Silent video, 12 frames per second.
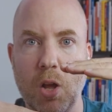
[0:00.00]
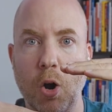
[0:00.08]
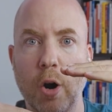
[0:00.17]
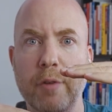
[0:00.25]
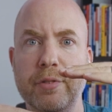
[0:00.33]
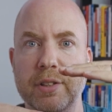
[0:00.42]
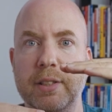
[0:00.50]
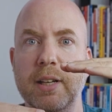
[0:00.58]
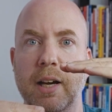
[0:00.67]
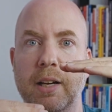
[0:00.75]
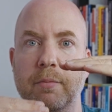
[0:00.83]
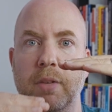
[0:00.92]
Over
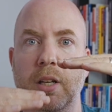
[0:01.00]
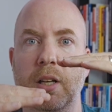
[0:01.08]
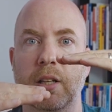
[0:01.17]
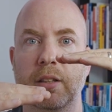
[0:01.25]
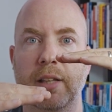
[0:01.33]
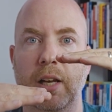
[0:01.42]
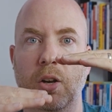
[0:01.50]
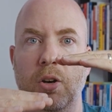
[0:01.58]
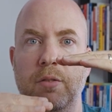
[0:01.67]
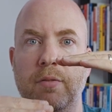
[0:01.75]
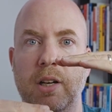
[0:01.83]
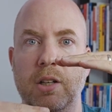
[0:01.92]
time, the
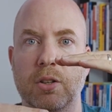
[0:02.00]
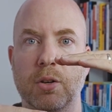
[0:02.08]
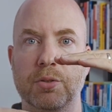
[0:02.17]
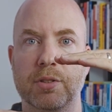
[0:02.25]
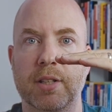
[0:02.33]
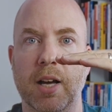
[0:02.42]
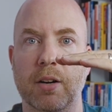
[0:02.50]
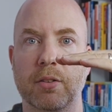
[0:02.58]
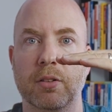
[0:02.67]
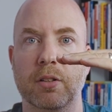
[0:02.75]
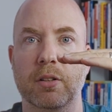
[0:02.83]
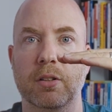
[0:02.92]
loan value goes down,
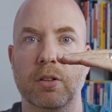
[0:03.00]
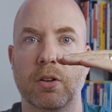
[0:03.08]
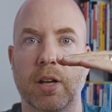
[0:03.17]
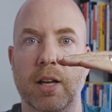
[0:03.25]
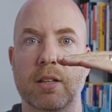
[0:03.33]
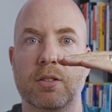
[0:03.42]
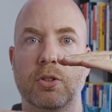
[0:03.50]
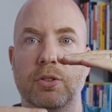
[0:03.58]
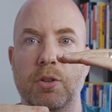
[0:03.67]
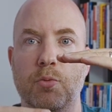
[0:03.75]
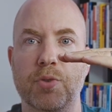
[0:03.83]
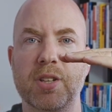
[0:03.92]
okay? So
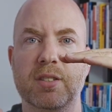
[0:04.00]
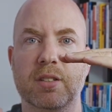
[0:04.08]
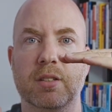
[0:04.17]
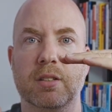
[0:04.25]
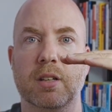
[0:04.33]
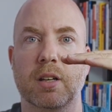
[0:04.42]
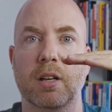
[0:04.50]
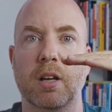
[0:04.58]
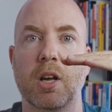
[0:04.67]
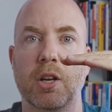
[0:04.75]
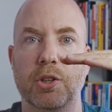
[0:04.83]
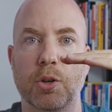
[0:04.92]

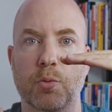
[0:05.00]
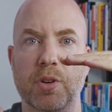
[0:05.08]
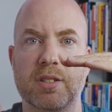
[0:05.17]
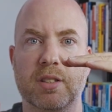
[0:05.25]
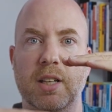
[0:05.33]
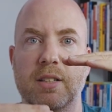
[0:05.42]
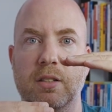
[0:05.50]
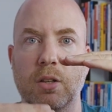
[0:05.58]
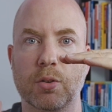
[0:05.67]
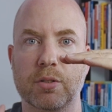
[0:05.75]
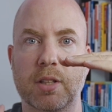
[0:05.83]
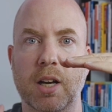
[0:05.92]
your risk
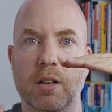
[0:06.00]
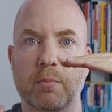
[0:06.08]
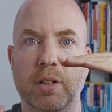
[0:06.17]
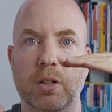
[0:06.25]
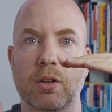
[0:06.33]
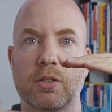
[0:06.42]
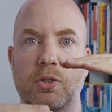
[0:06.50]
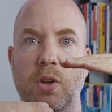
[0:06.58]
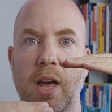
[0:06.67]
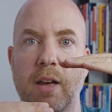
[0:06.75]
goes down because you